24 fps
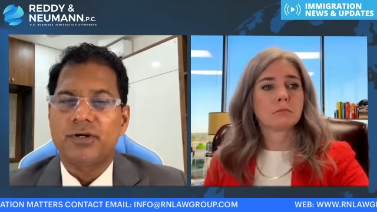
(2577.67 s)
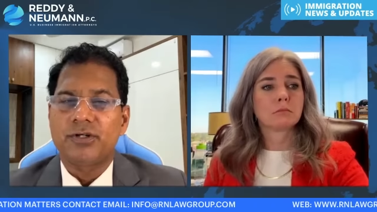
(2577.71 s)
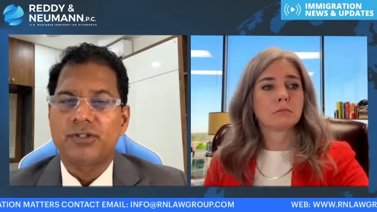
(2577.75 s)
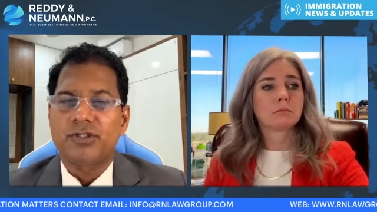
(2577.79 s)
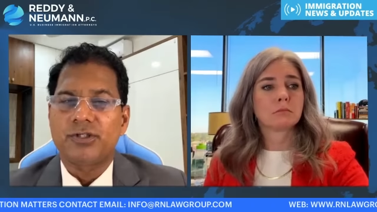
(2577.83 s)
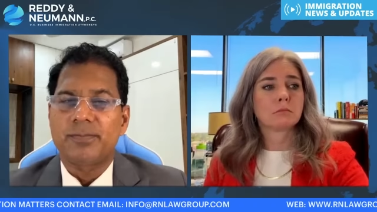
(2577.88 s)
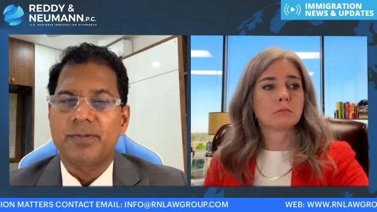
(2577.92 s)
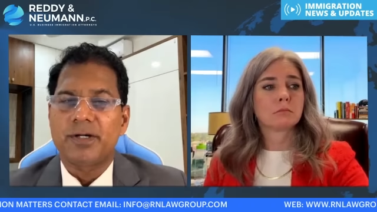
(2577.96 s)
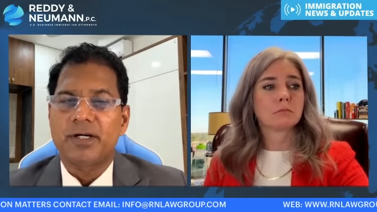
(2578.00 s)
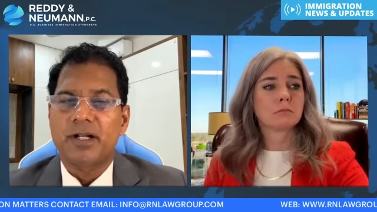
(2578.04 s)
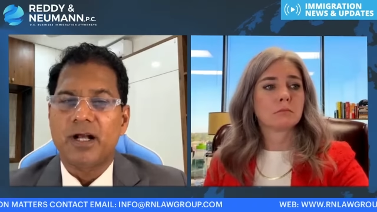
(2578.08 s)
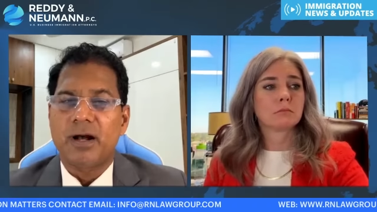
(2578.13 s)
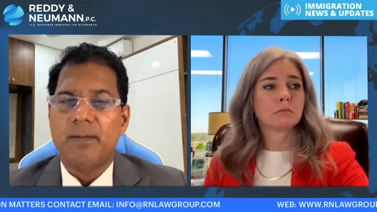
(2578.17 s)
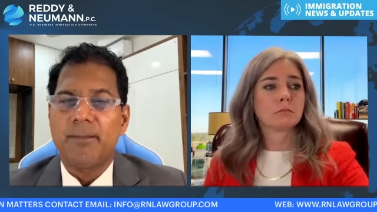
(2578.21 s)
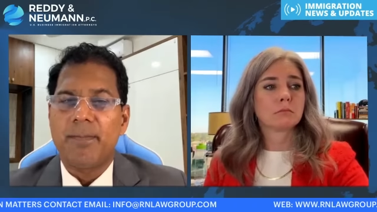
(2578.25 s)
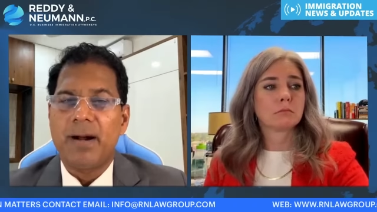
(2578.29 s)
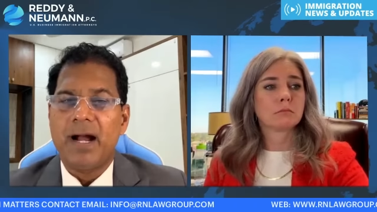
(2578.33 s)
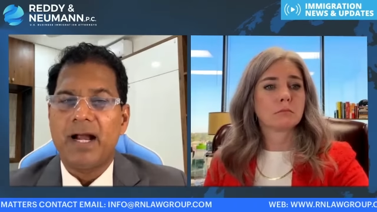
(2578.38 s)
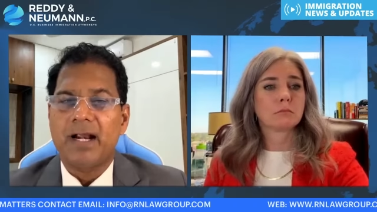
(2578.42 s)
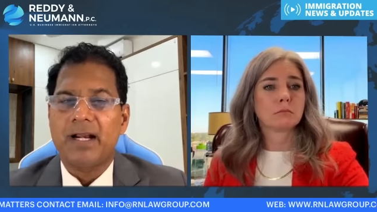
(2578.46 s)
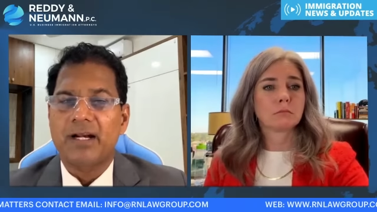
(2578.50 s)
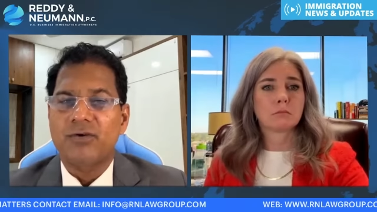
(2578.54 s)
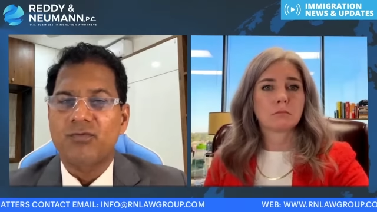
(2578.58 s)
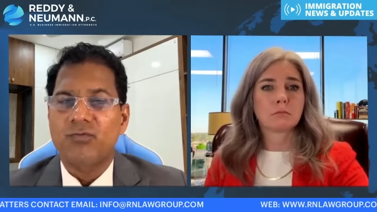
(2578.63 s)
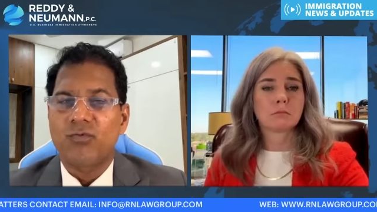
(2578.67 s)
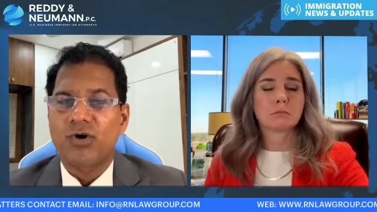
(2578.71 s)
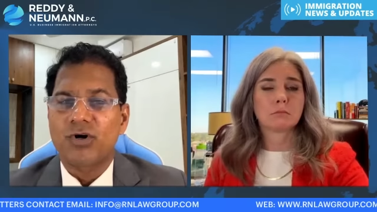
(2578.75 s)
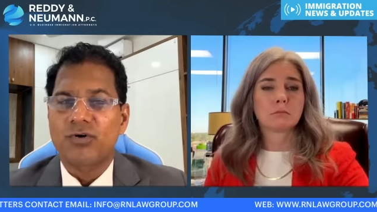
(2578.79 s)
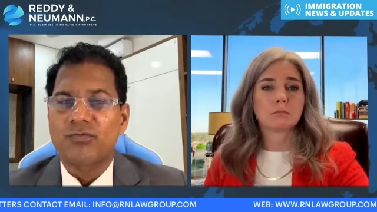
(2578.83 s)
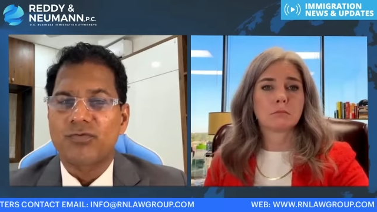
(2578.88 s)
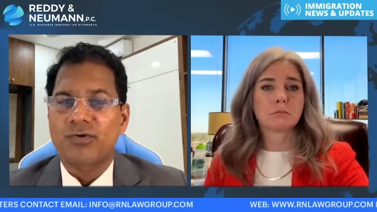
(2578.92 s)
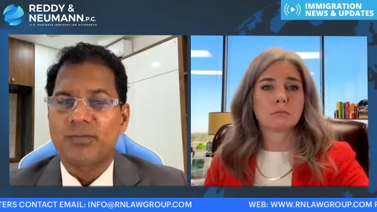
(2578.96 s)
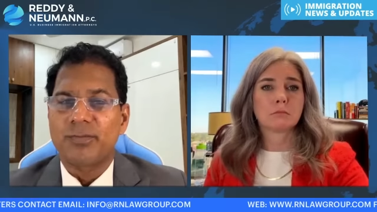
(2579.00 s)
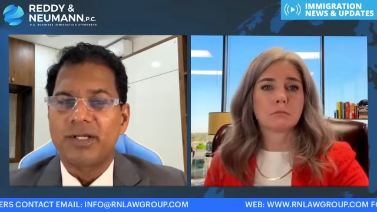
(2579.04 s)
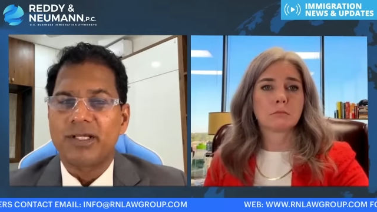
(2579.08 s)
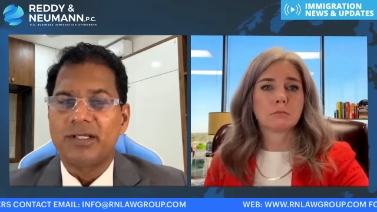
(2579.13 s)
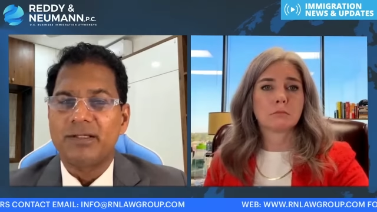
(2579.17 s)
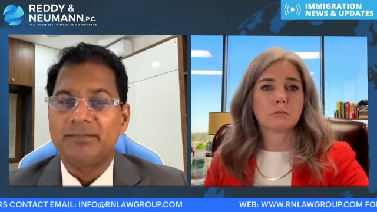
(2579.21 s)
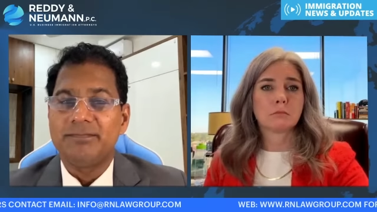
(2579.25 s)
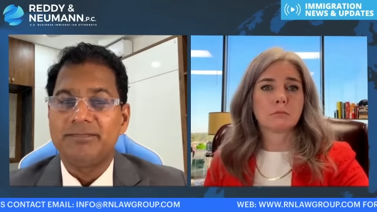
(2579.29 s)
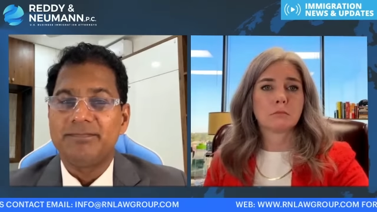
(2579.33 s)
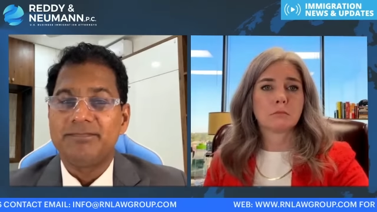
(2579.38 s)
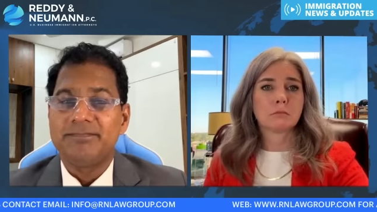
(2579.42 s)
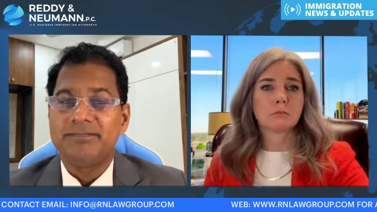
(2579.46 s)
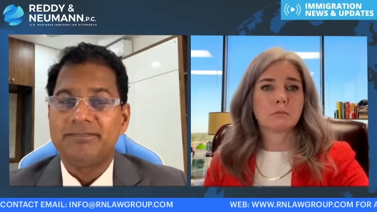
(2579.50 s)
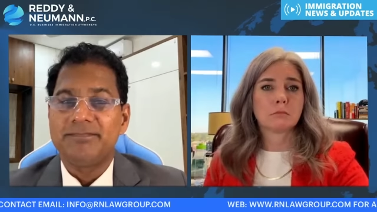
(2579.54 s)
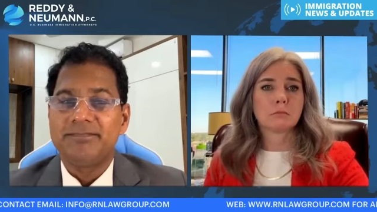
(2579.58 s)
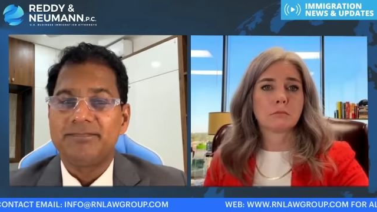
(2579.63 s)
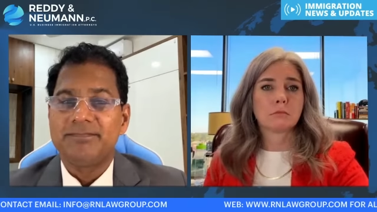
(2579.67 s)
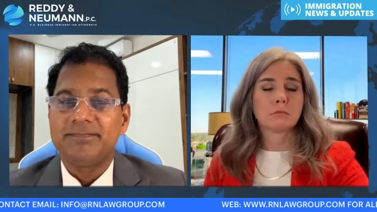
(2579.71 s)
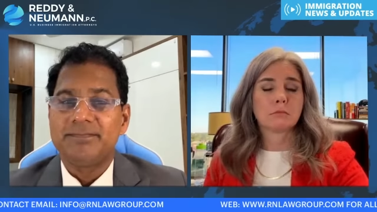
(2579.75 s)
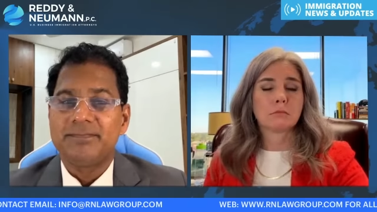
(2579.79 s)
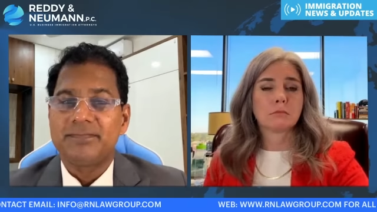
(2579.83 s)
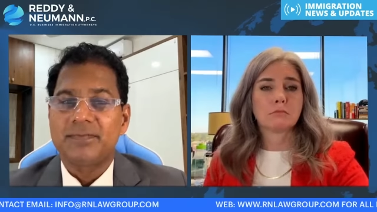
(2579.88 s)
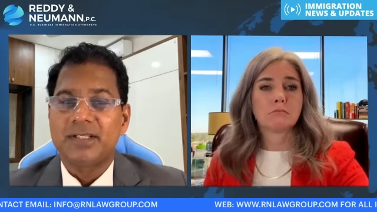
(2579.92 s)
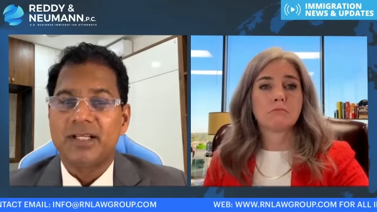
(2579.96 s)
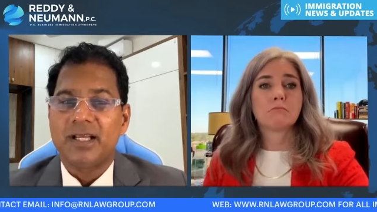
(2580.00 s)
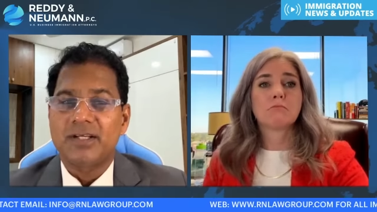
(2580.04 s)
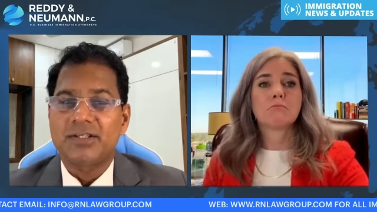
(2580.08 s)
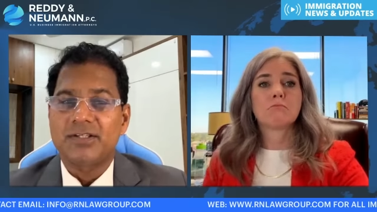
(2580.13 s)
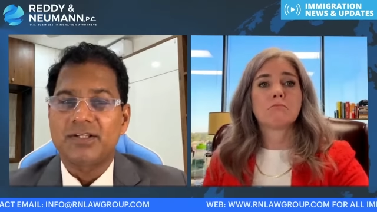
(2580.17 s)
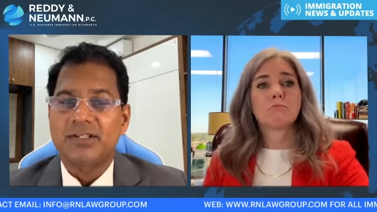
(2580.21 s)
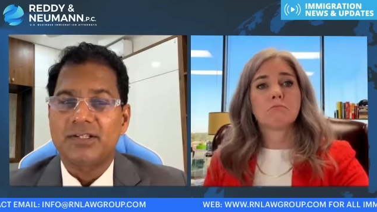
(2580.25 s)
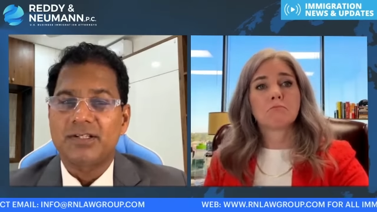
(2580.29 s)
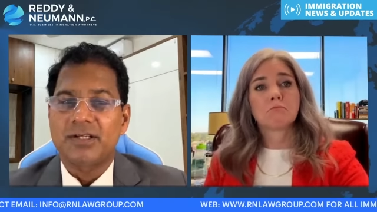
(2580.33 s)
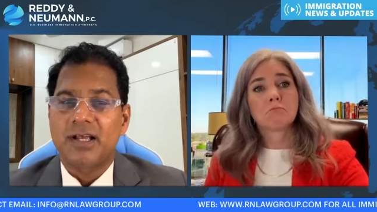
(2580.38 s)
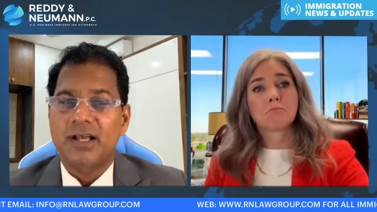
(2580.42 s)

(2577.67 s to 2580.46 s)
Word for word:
Speaker 1: fellowship and come back and work for me as